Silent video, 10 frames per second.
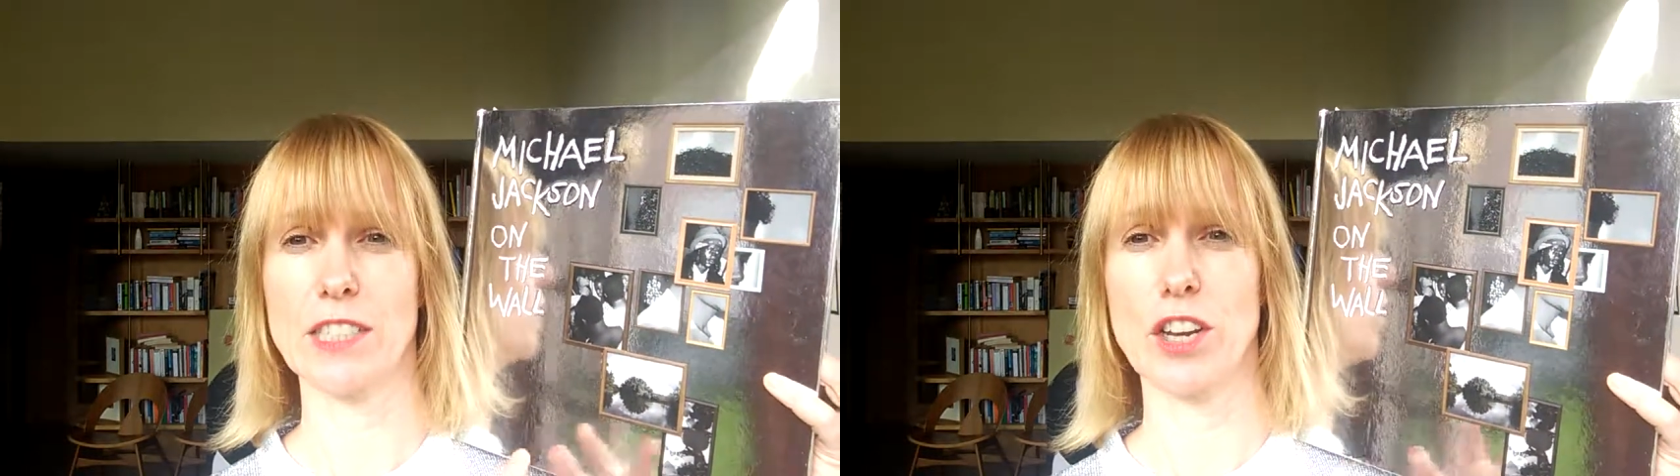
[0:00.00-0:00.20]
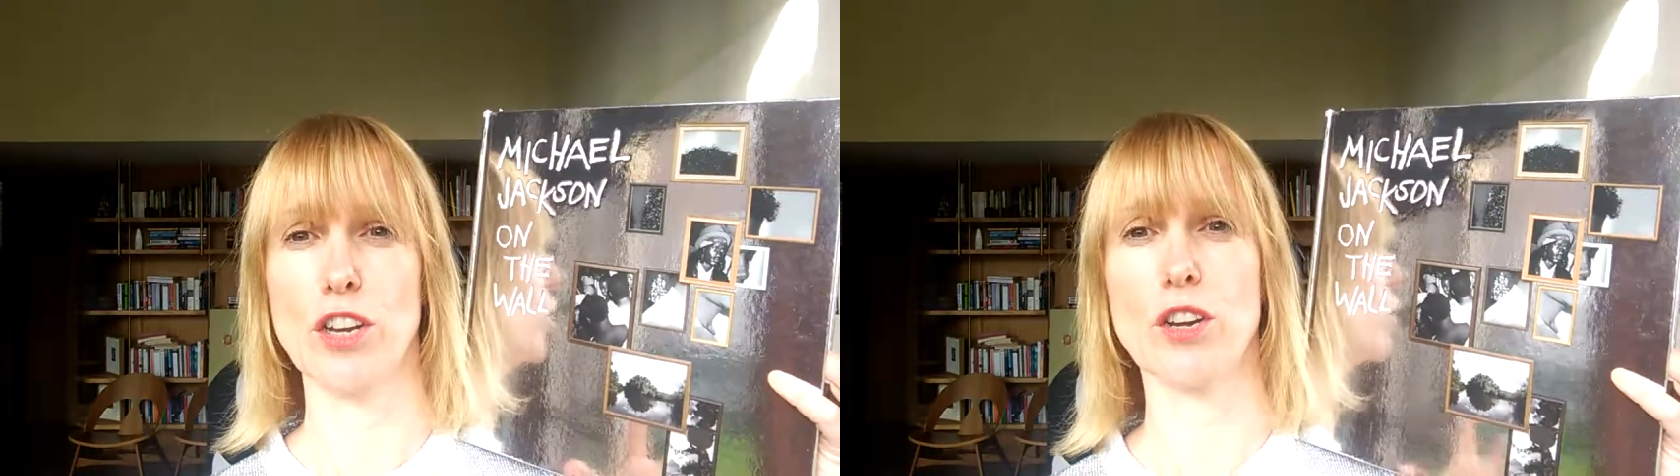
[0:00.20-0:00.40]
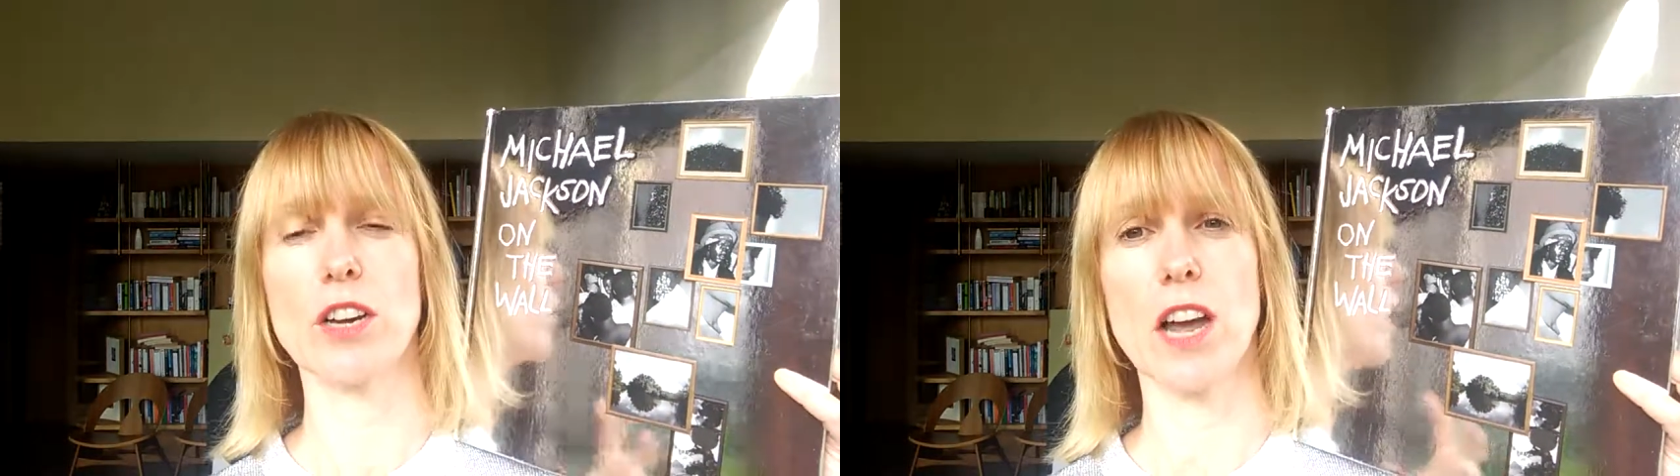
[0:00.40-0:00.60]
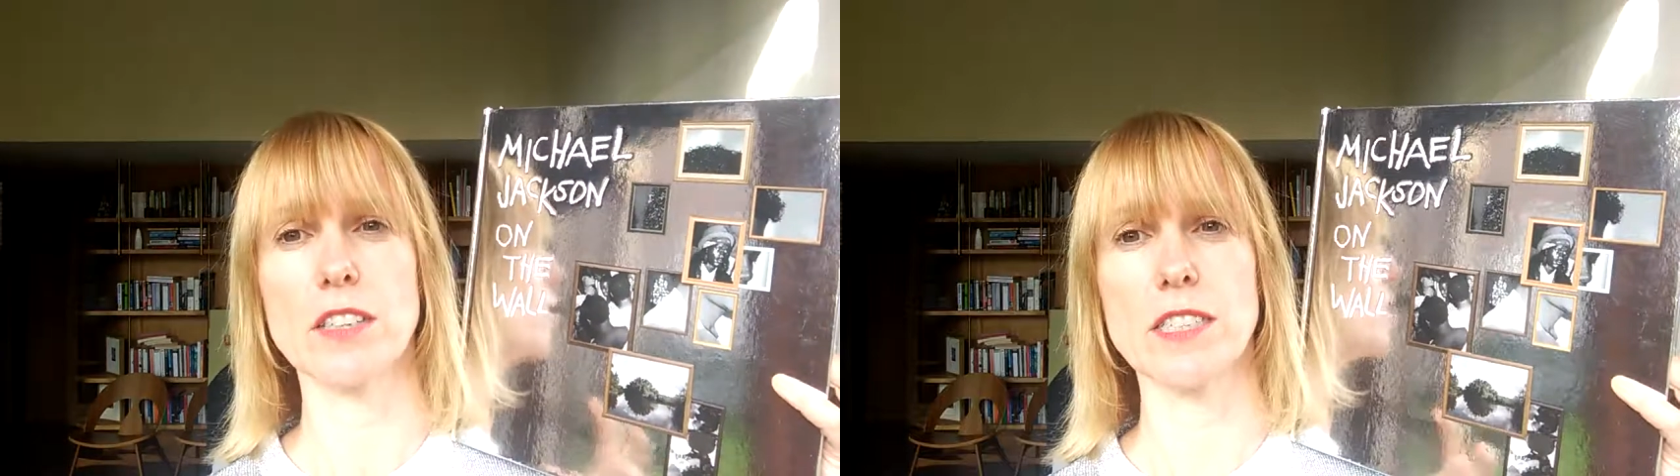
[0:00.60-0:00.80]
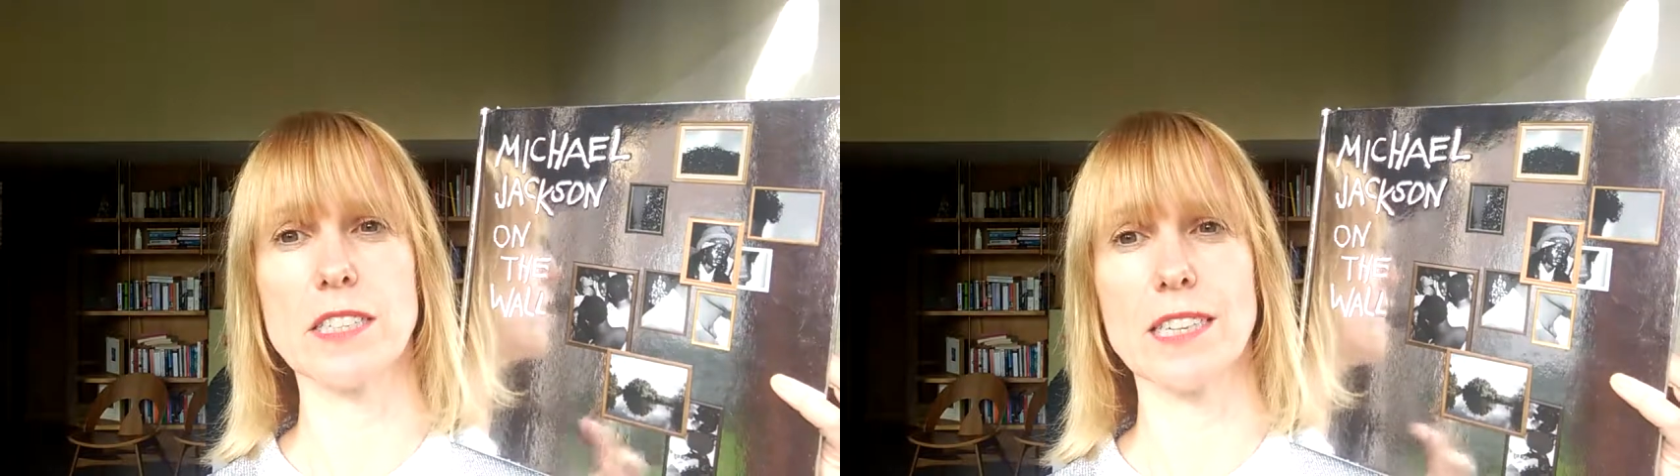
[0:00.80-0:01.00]
so you can
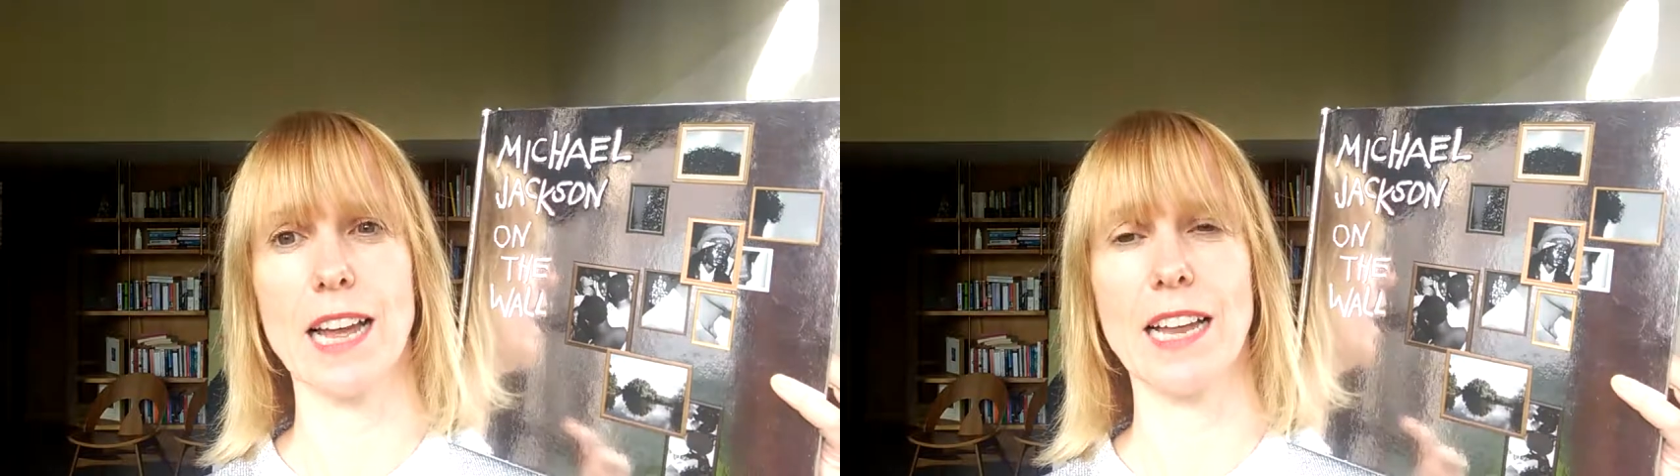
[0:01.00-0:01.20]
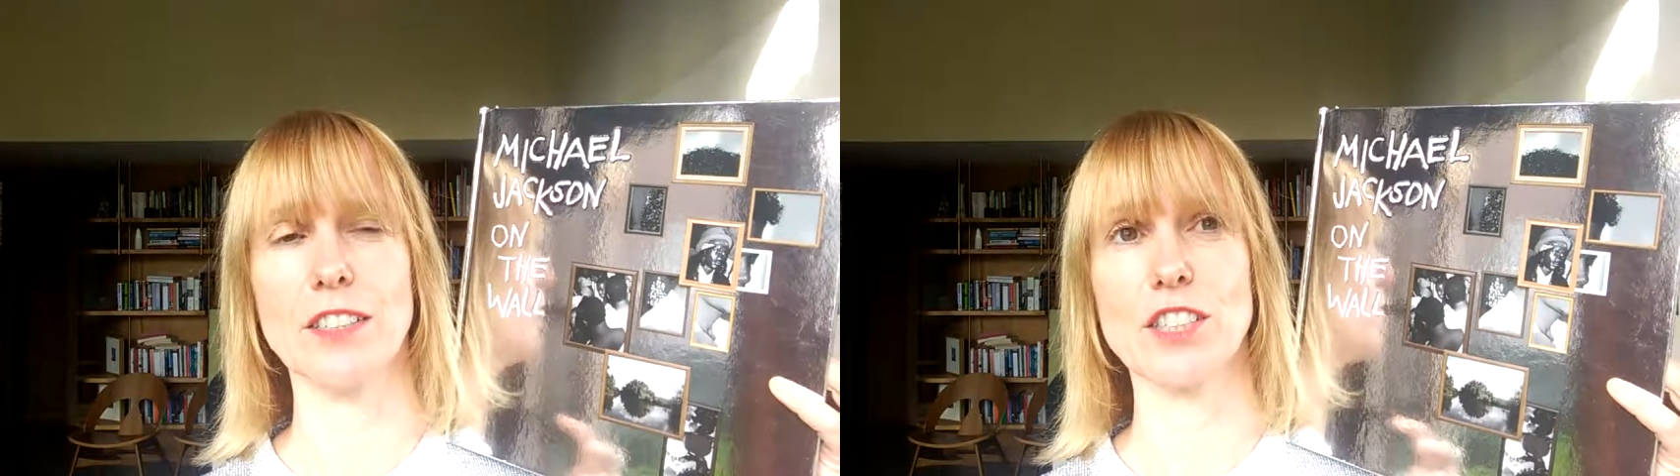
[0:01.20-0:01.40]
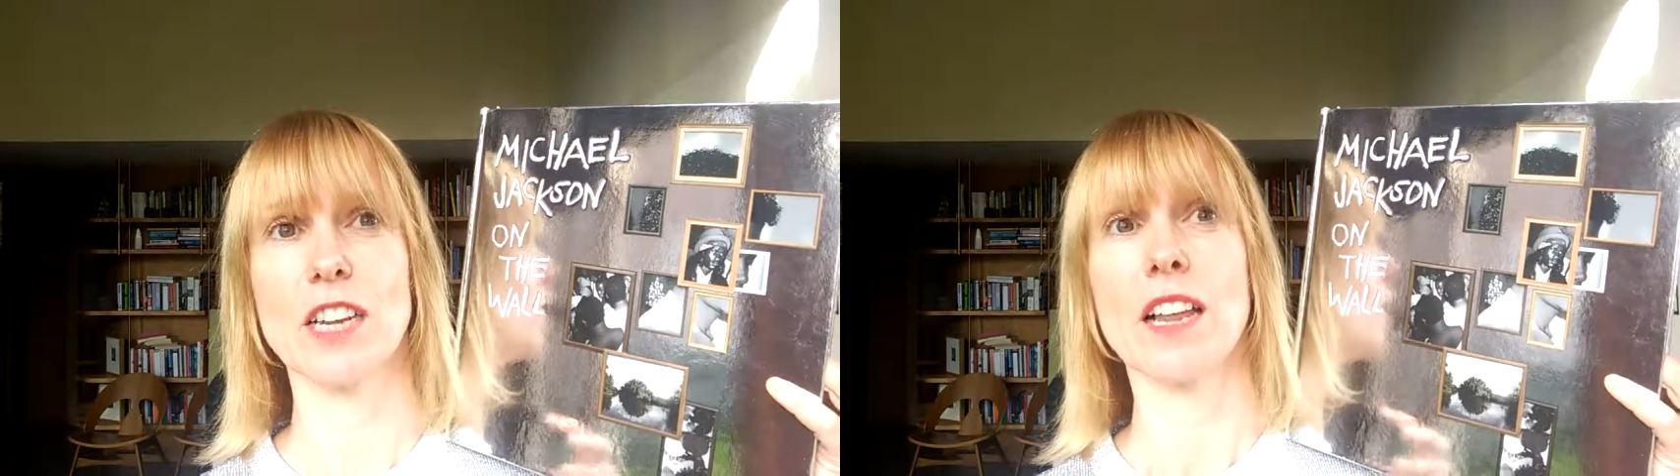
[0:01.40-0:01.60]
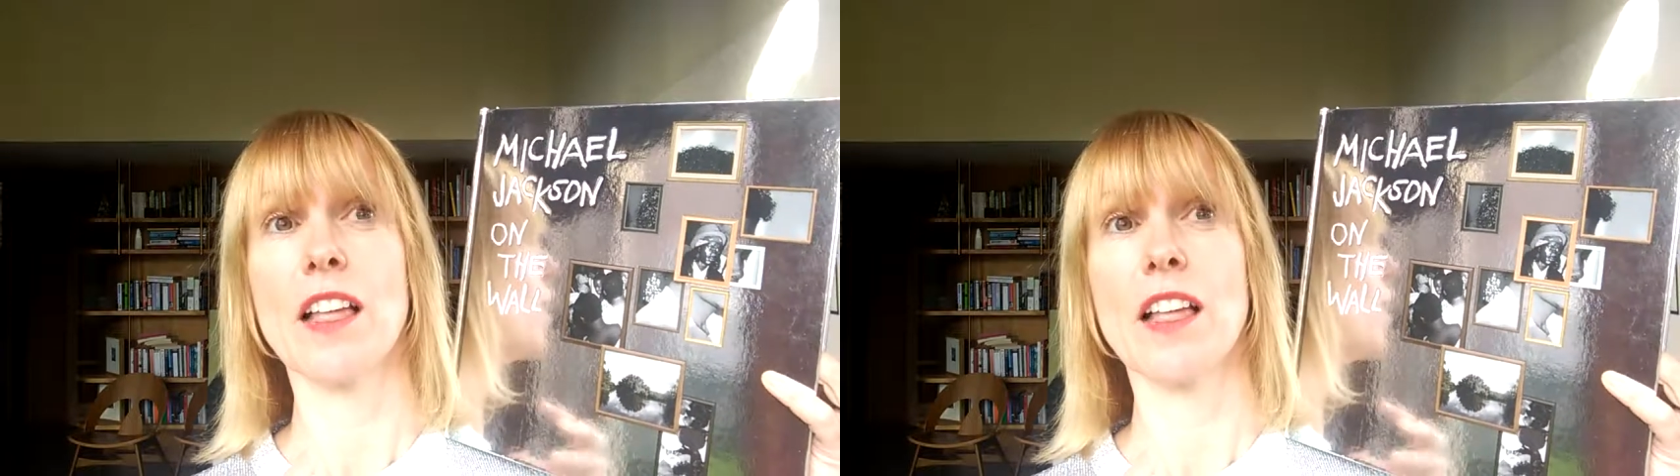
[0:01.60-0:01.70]
understand